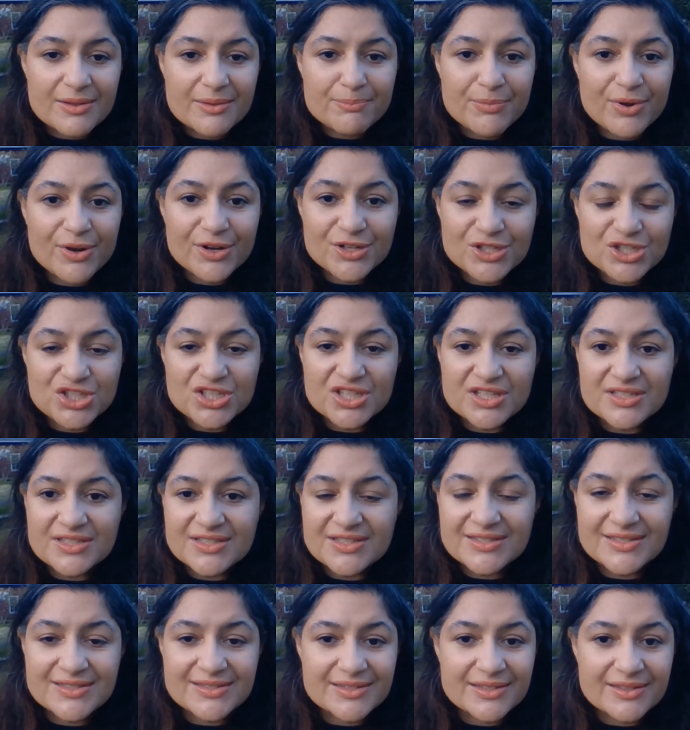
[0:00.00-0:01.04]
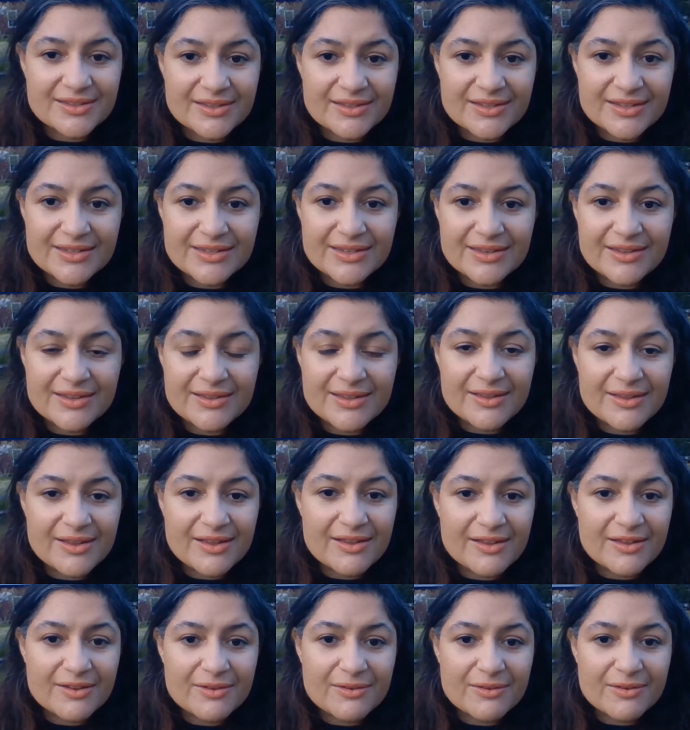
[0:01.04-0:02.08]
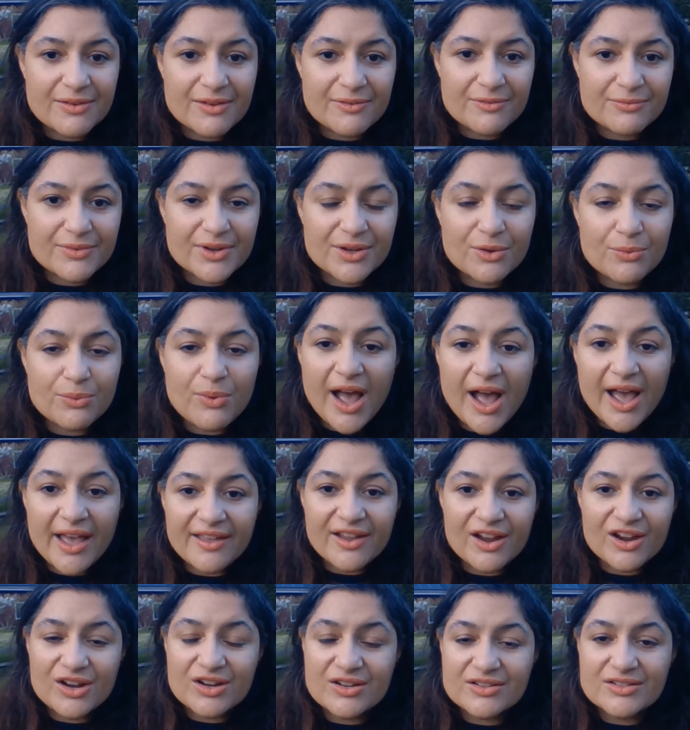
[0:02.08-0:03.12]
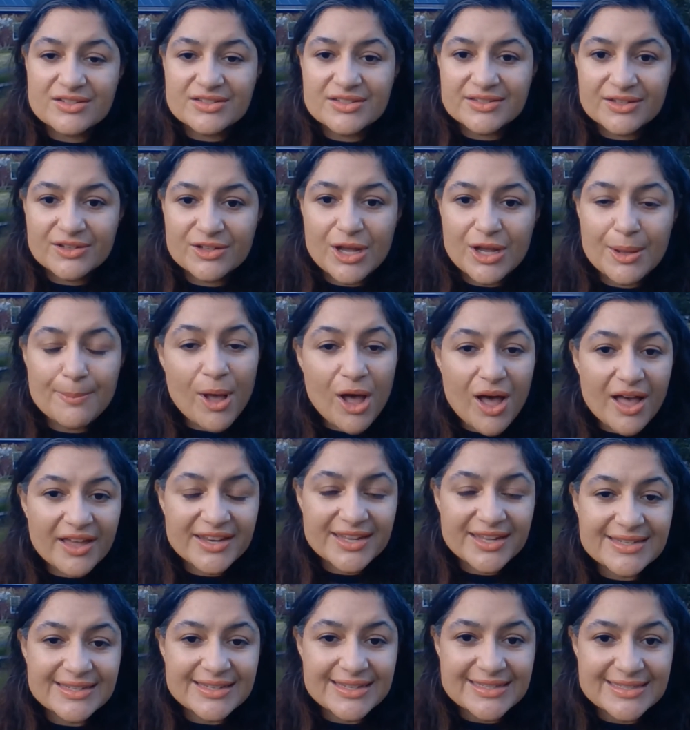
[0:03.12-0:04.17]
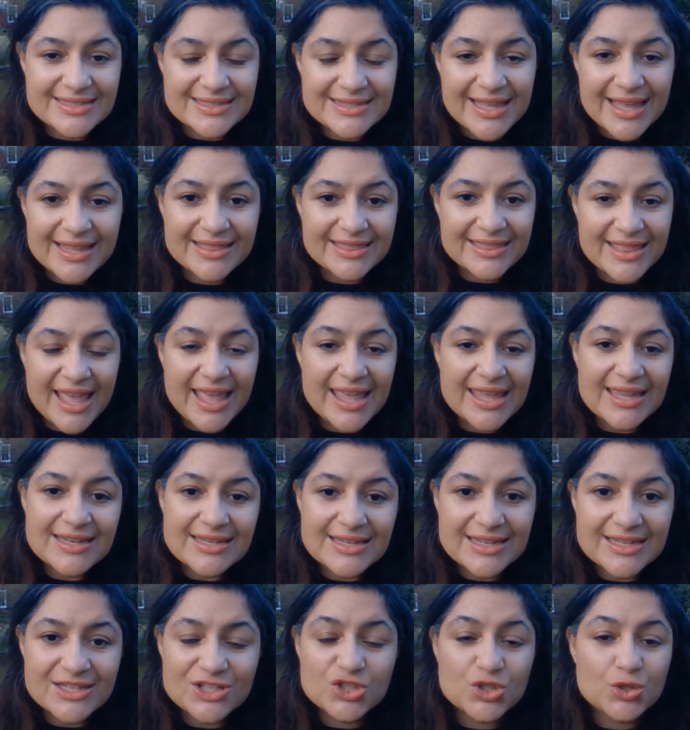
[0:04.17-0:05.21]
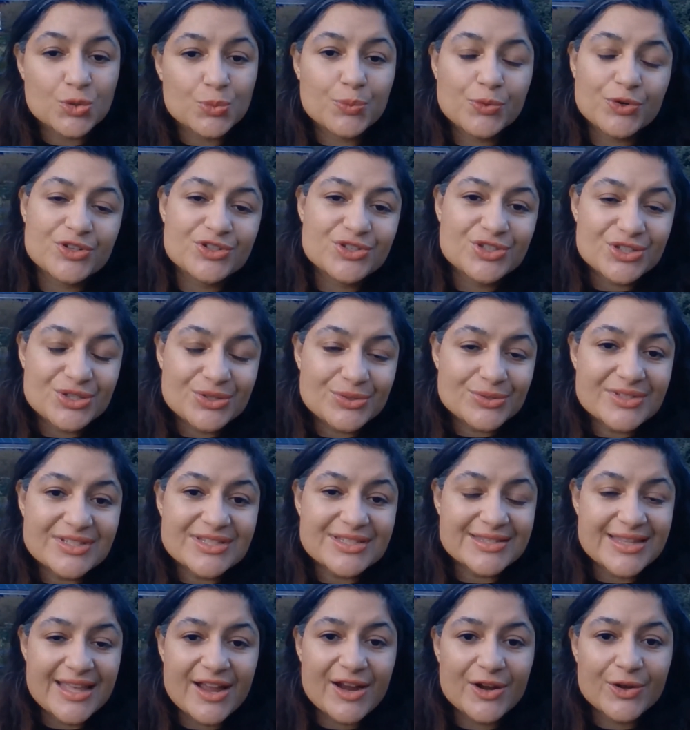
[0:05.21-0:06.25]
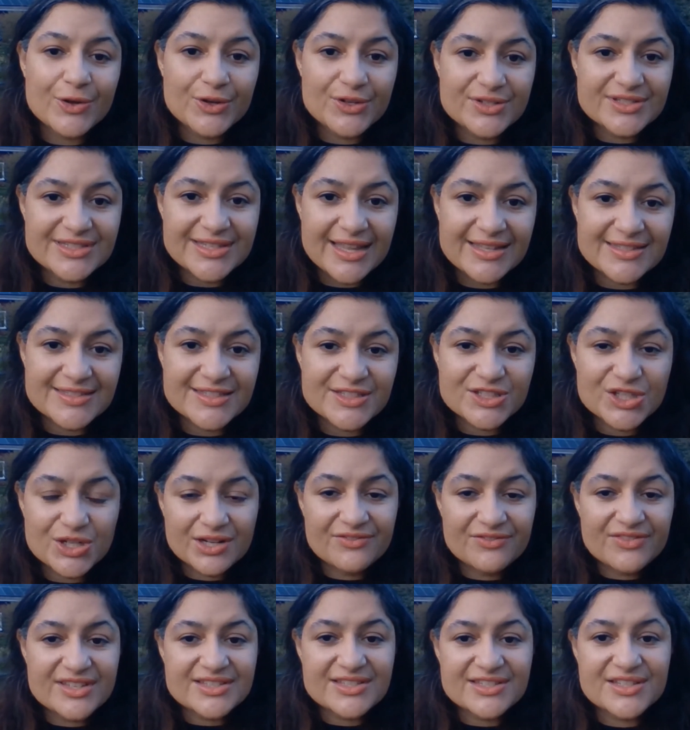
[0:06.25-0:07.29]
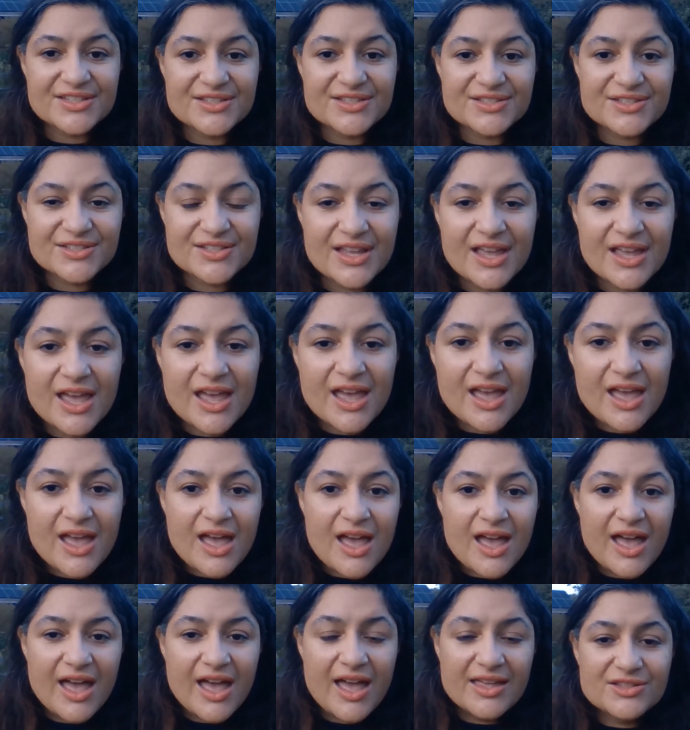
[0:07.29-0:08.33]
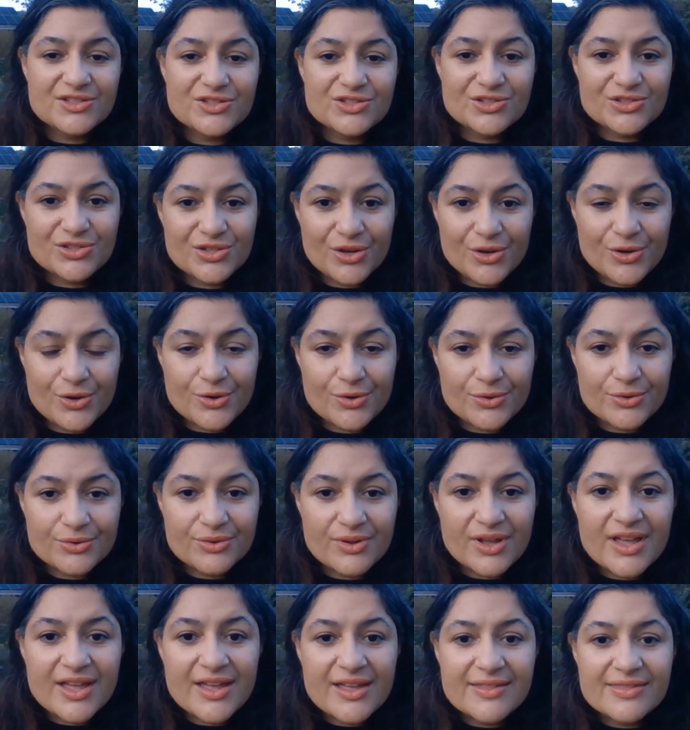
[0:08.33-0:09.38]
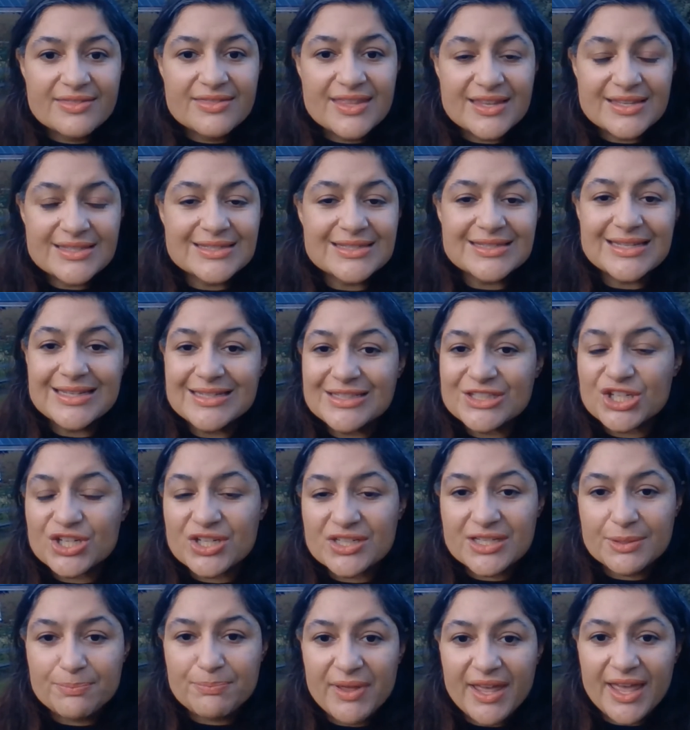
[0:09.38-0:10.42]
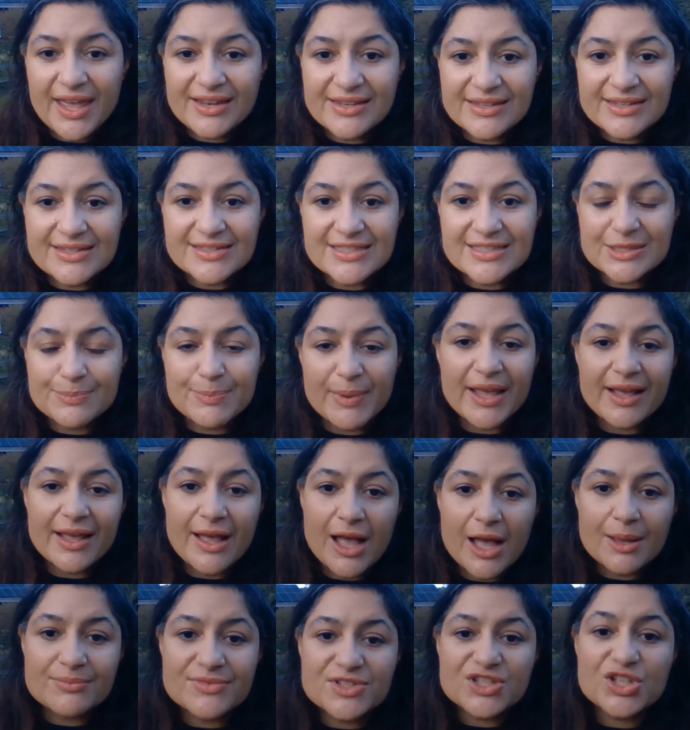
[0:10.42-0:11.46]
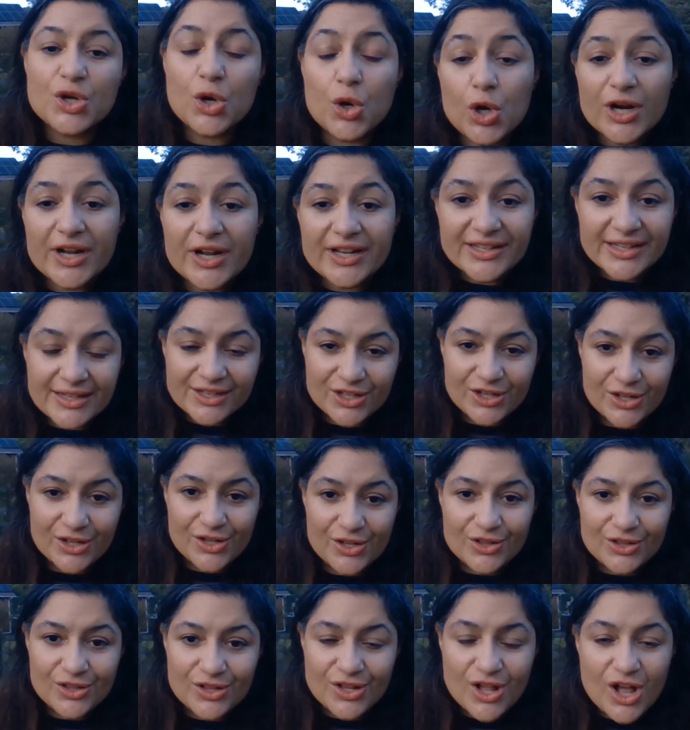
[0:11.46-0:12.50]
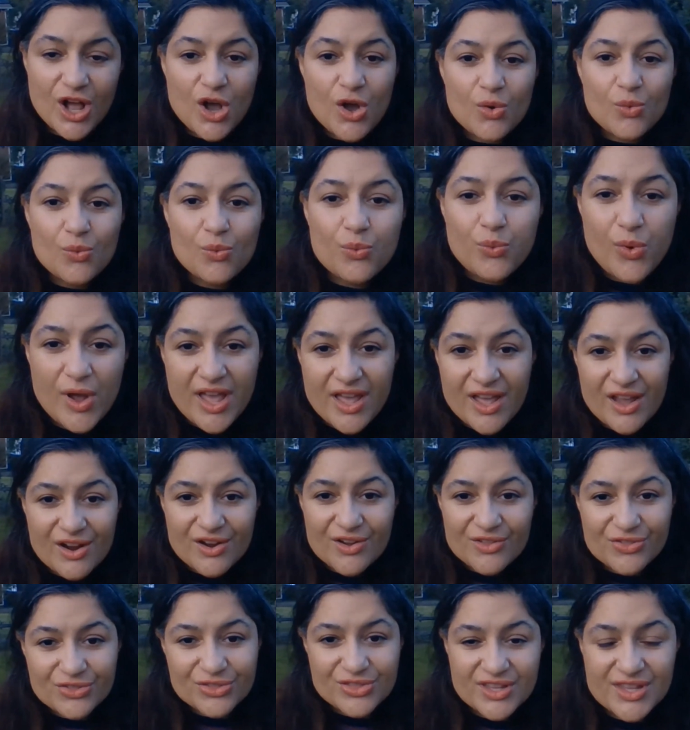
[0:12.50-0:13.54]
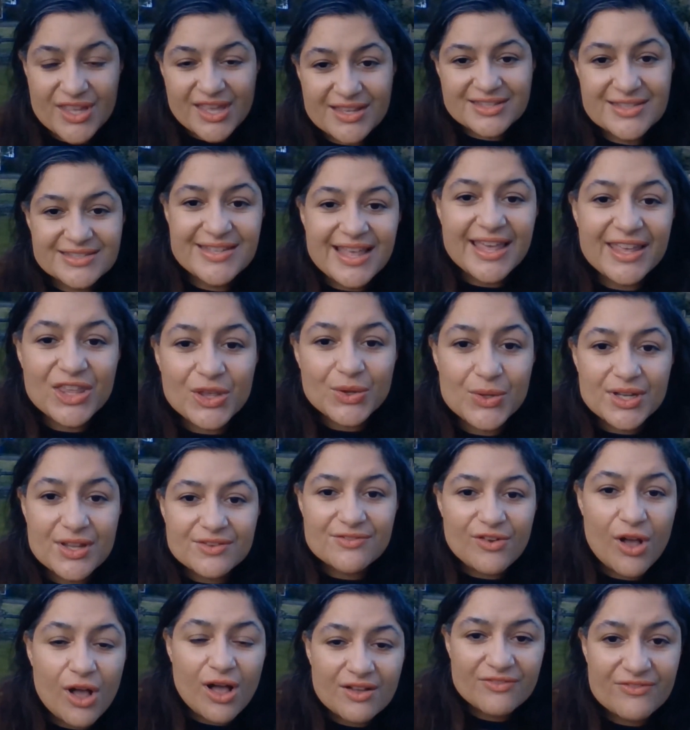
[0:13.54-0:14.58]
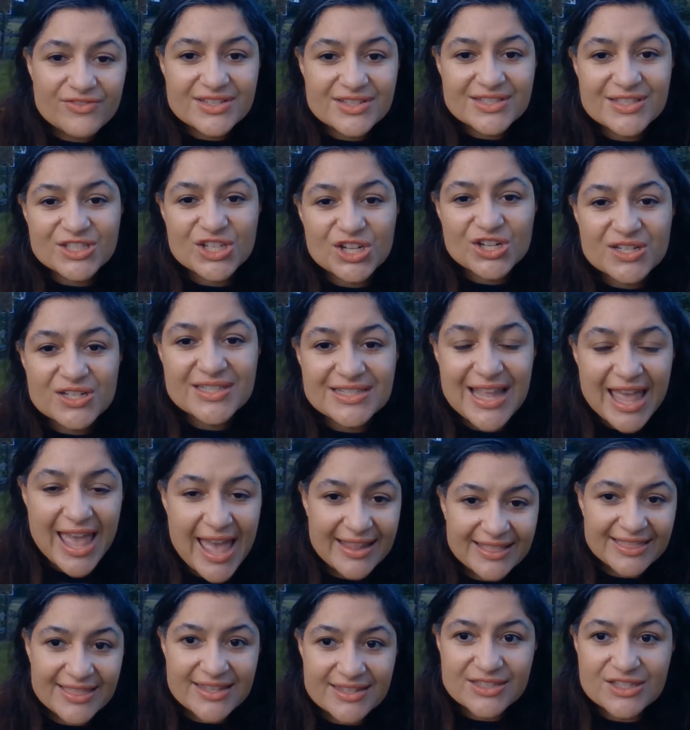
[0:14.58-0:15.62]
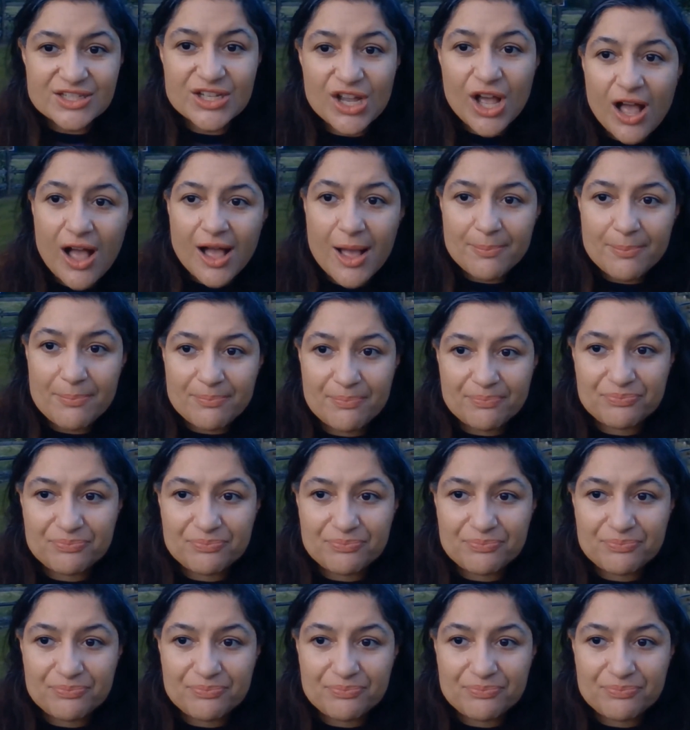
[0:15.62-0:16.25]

purchase required commodities that they need to produce their goods and services. And so this interdependence becomes critical where the executive officers at the top